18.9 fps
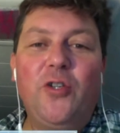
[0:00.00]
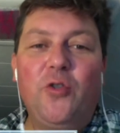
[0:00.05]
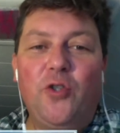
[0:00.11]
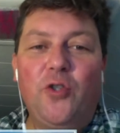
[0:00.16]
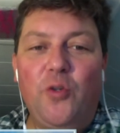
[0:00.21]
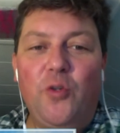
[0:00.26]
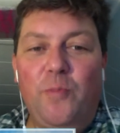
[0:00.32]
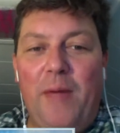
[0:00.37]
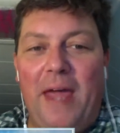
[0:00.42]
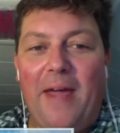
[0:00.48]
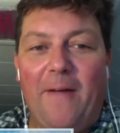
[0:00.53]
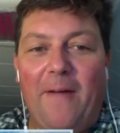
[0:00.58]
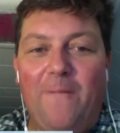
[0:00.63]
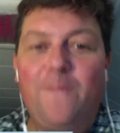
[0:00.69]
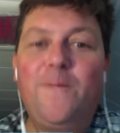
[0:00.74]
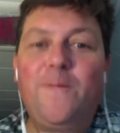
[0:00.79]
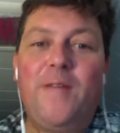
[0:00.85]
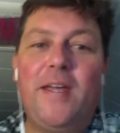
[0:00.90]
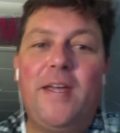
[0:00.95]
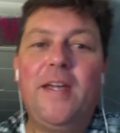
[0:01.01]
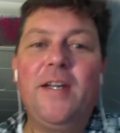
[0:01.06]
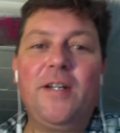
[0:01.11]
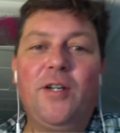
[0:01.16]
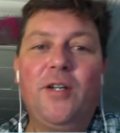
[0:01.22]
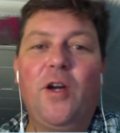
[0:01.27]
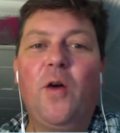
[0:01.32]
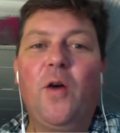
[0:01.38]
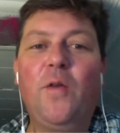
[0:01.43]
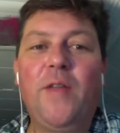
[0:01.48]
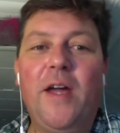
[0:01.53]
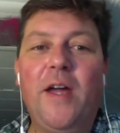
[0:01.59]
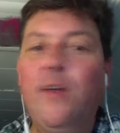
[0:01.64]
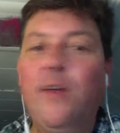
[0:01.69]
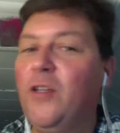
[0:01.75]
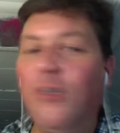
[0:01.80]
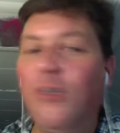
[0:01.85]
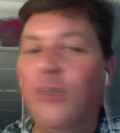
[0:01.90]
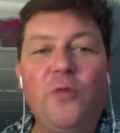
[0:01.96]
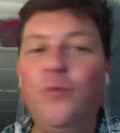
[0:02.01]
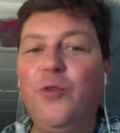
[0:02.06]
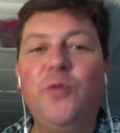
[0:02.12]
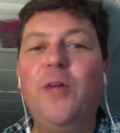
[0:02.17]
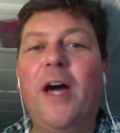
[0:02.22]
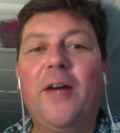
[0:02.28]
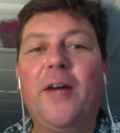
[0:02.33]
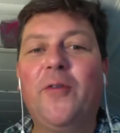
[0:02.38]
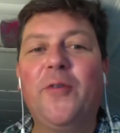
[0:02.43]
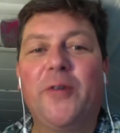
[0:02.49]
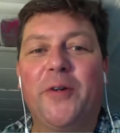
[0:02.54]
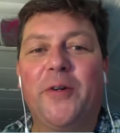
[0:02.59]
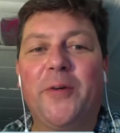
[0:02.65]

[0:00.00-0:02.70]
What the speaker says: You pay a fee to go there, and you do not order.